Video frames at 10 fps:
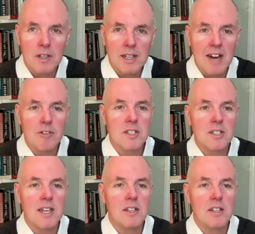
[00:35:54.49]

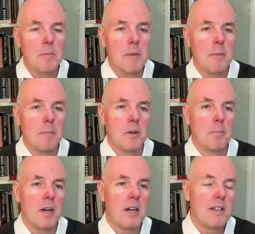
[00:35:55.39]
guaranteed
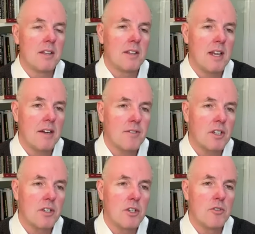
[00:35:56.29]
commitment by either the
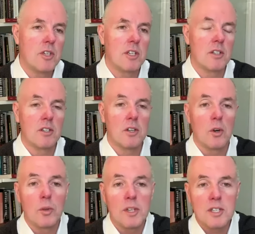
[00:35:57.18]
African Union
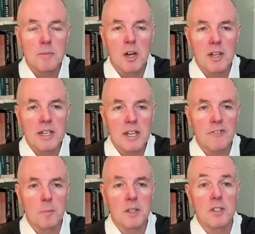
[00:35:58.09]
or the Somali
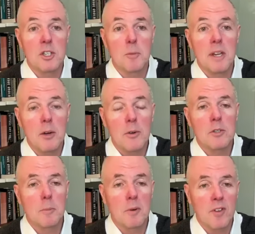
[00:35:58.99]
government to be able
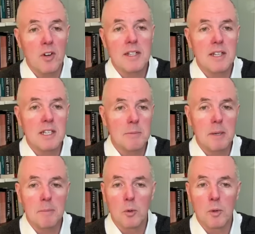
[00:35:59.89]
to provide these
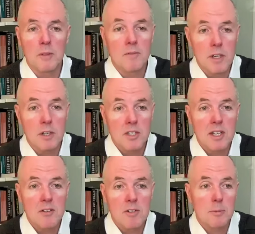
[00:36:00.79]
people with, you know,
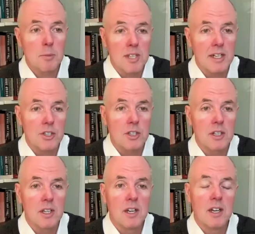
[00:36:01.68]
serious protection